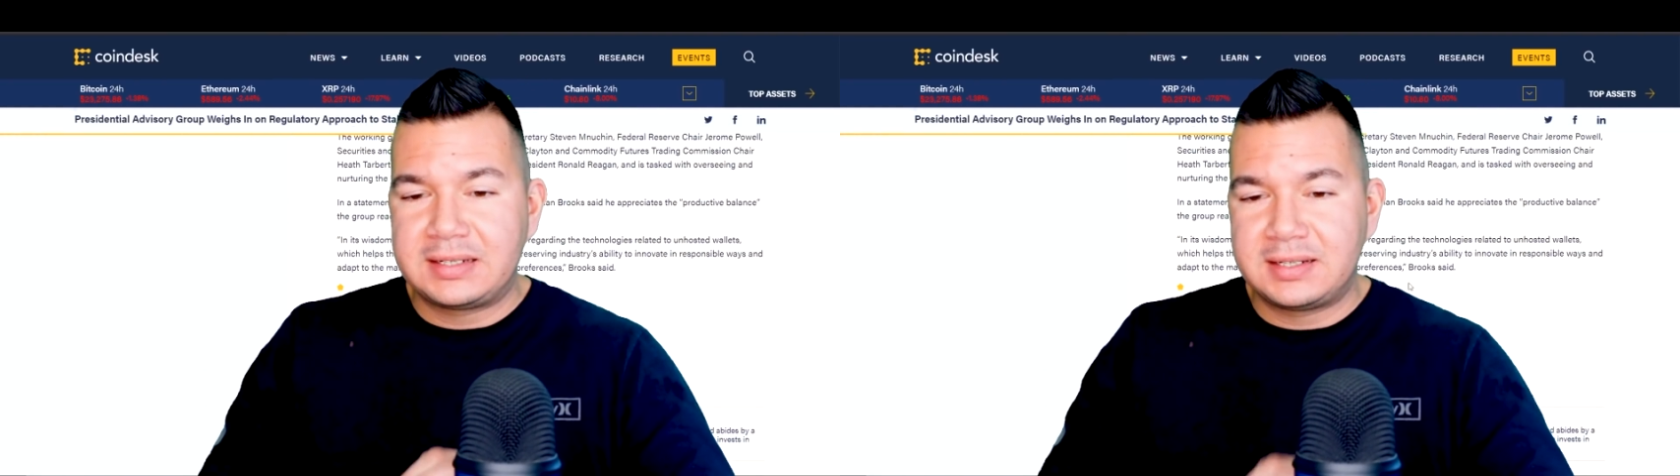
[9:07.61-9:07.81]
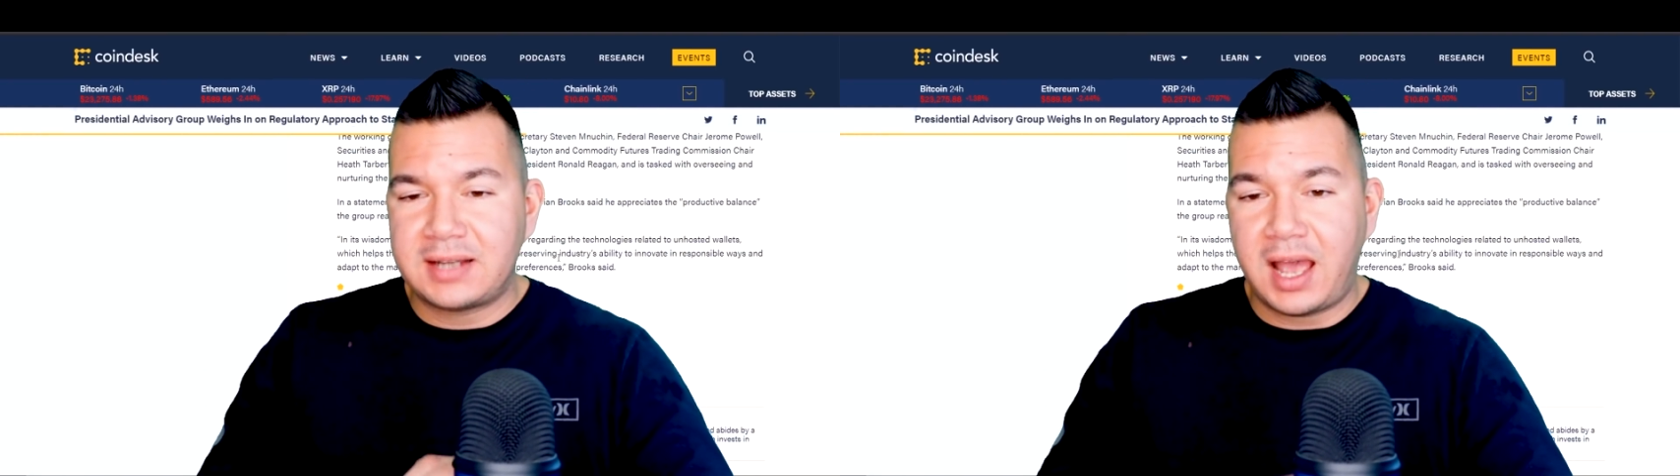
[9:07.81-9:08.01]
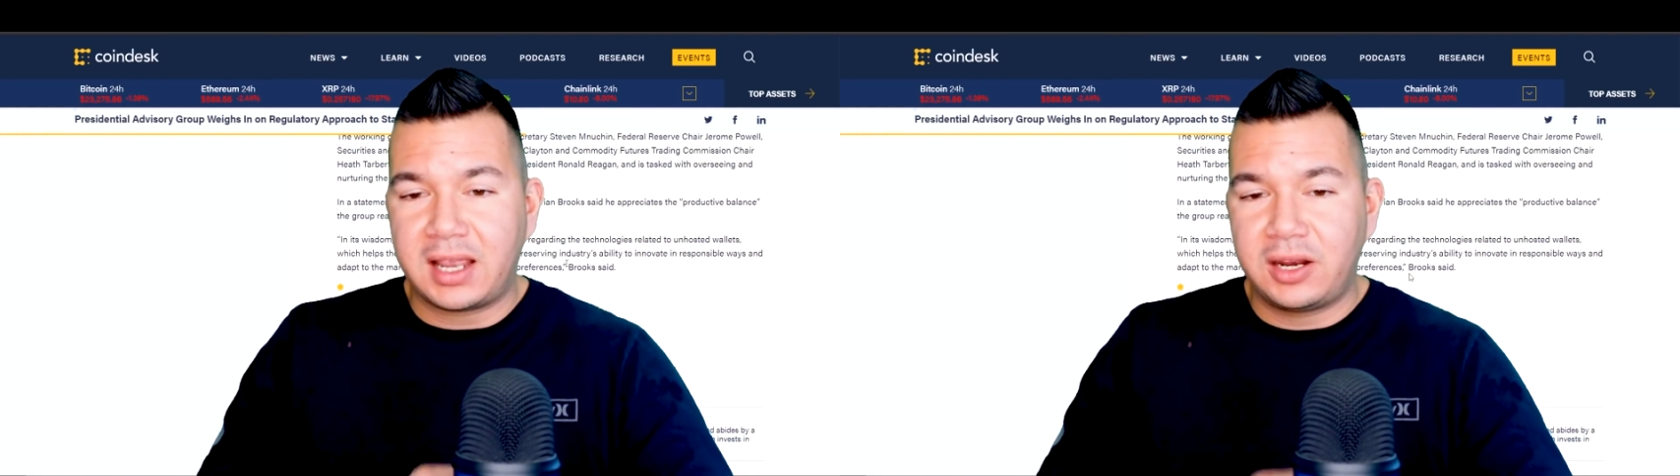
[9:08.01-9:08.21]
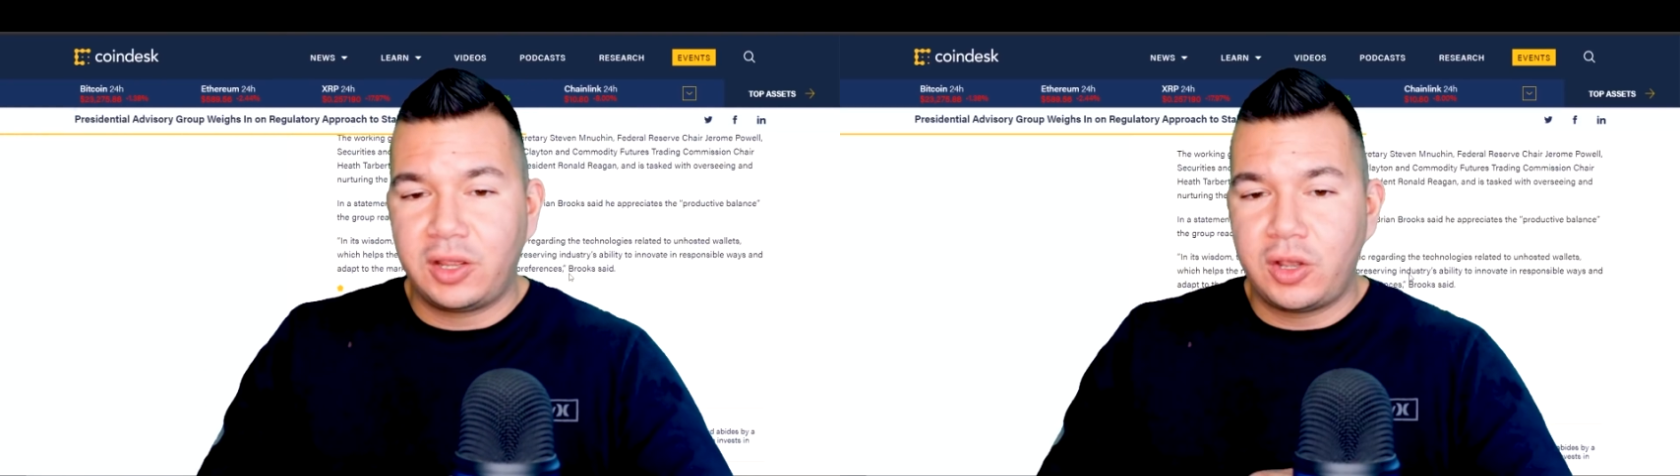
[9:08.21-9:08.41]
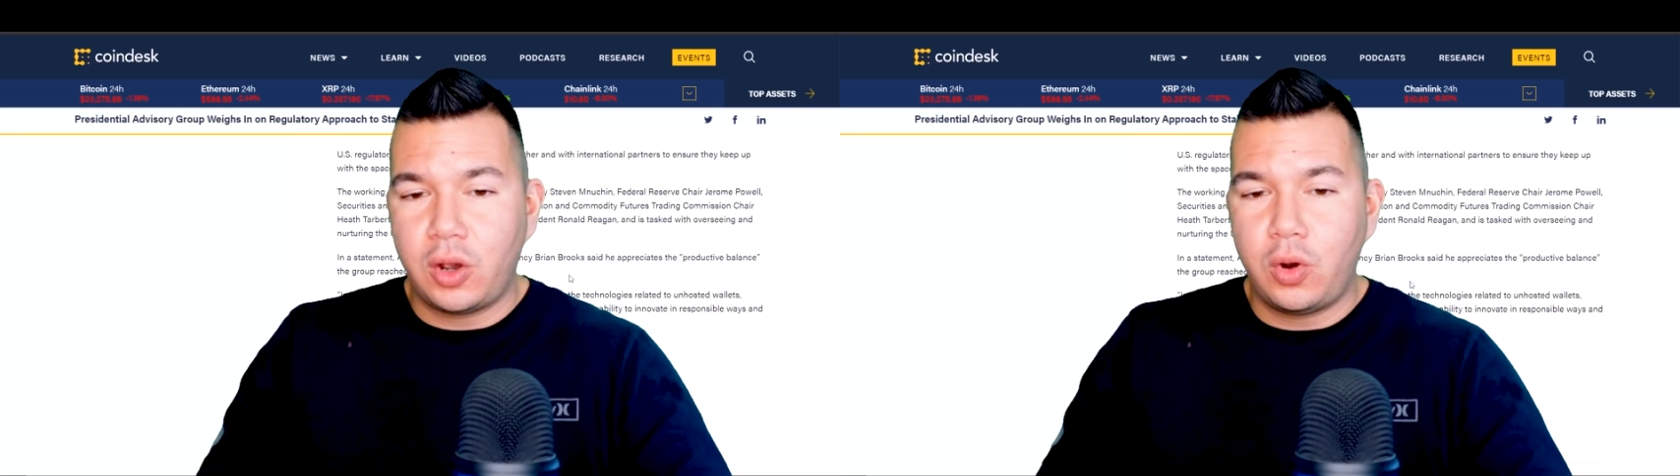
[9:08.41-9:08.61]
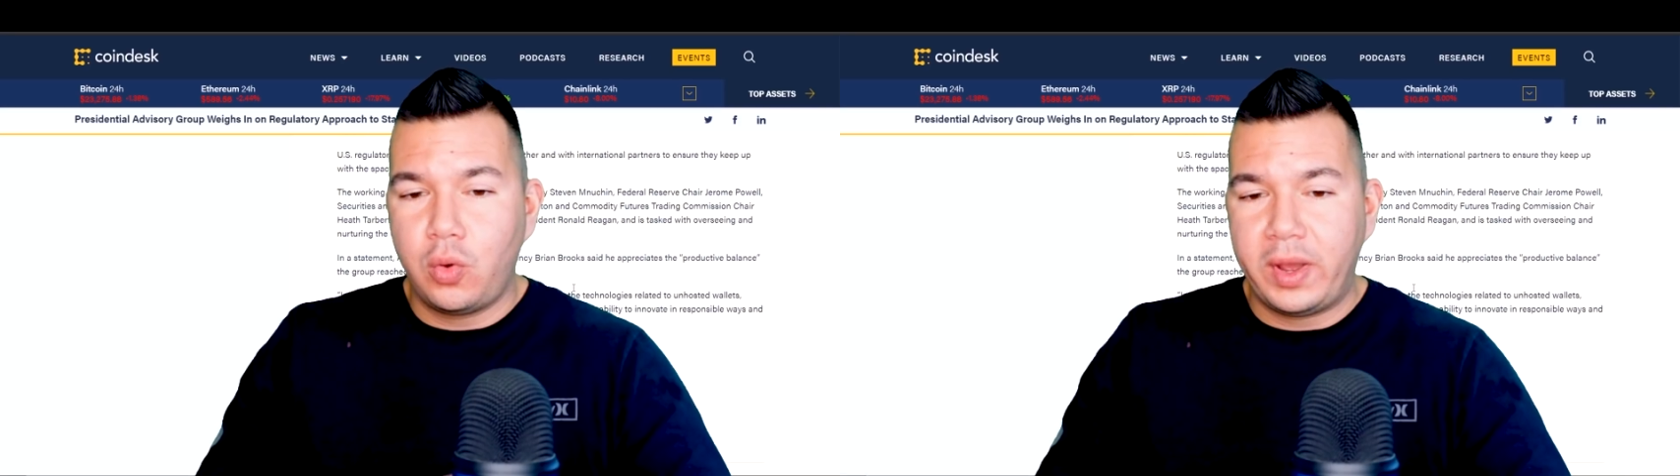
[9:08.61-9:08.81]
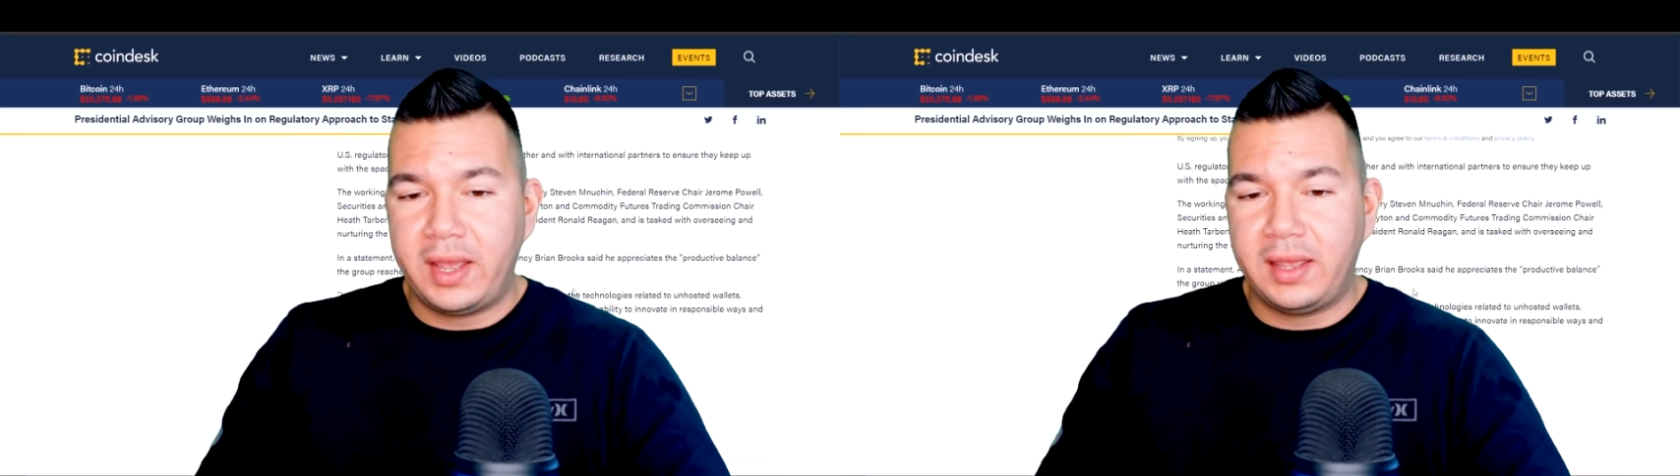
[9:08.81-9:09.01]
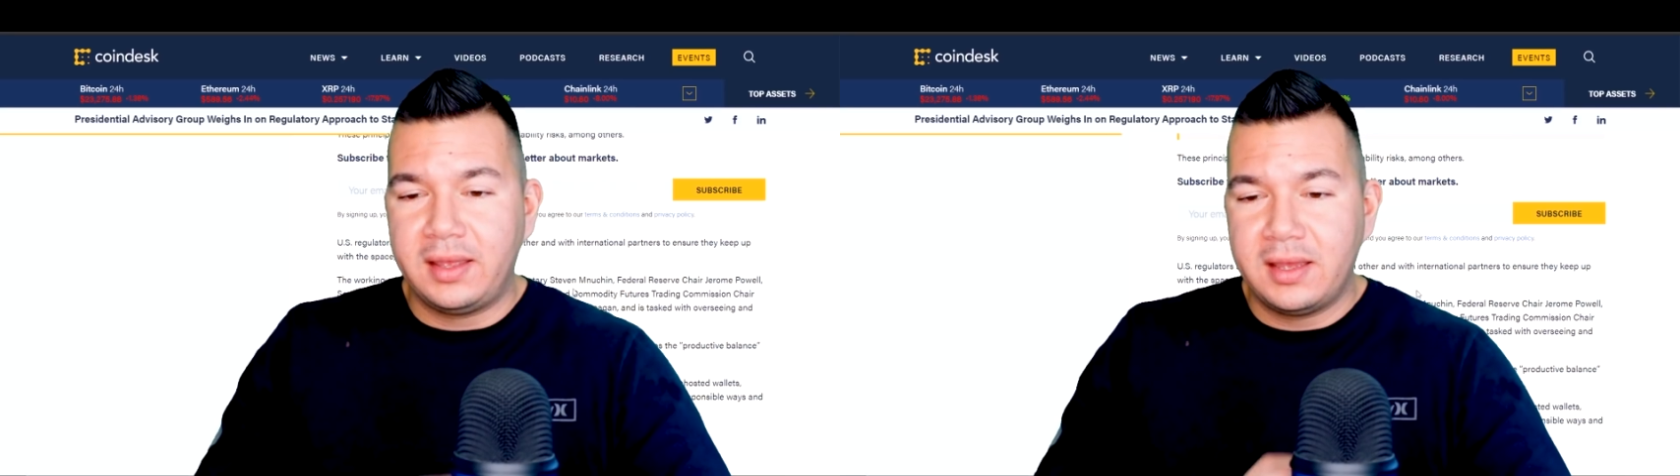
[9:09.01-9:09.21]
is not going to go
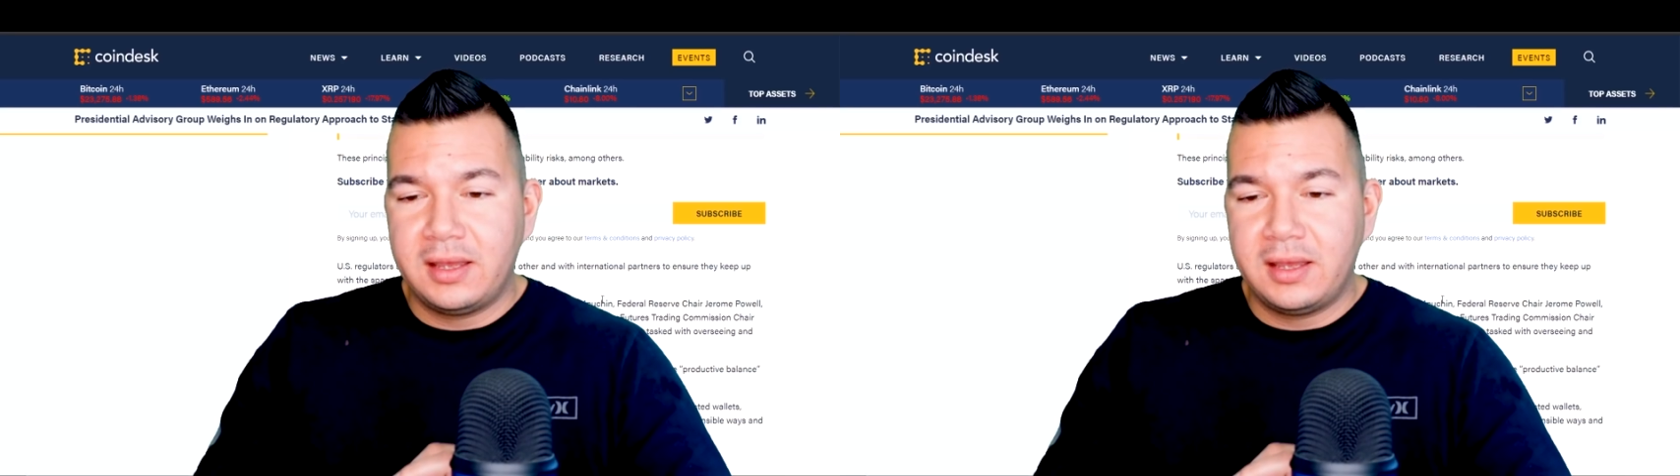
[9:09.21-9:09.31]
away